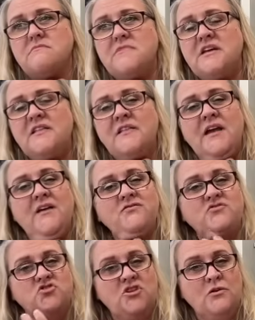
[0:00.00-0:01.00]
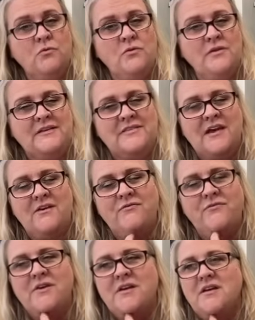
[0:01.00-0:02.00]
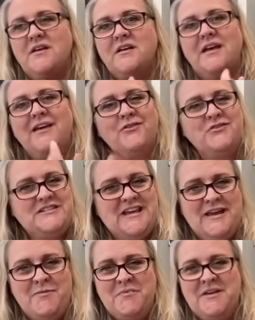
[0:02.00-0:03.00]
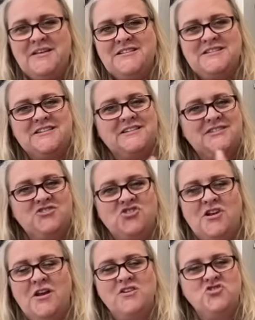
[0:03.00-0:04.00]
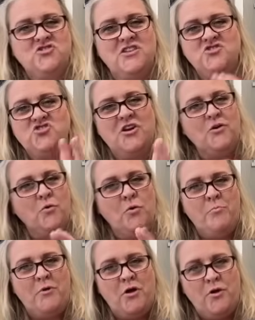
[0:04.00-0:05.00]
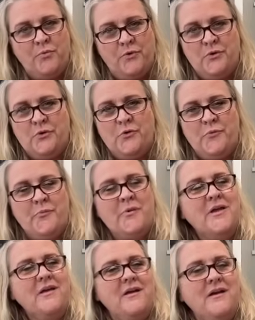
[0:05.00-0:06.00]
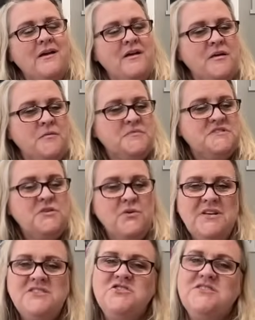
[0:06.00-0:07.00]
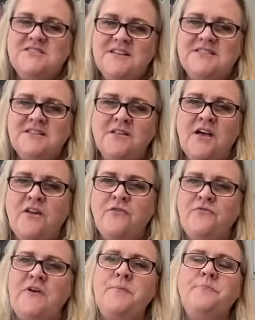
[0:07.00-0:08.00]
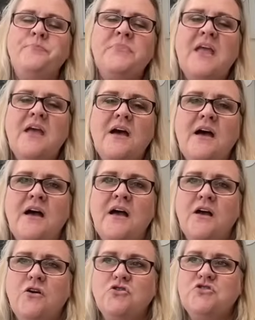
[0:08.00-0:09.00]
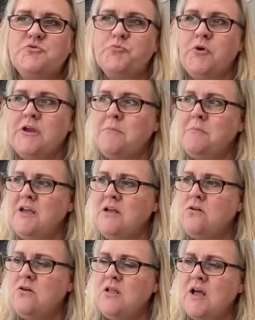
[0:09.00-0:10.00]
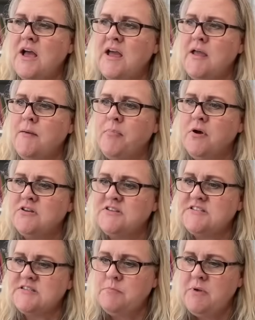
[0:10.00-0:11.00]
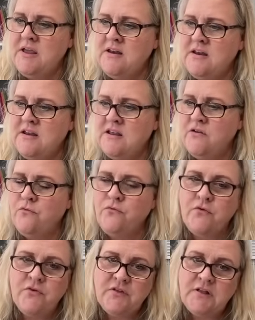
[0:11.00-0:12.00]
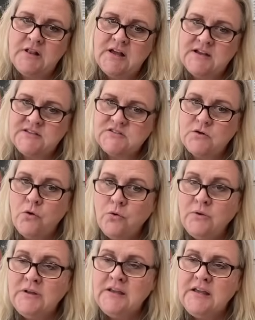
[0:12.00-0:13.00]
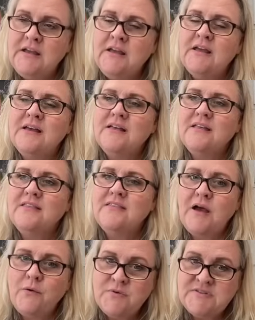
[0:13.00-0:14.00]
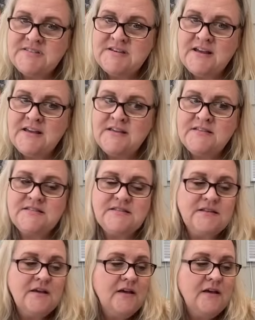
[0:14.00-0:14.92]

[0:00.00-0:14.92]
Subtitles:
they have general, like they have entertainment and the general ballroom. So it's a lot of fun. Her spring mingle I participated in for the class only. That was nice.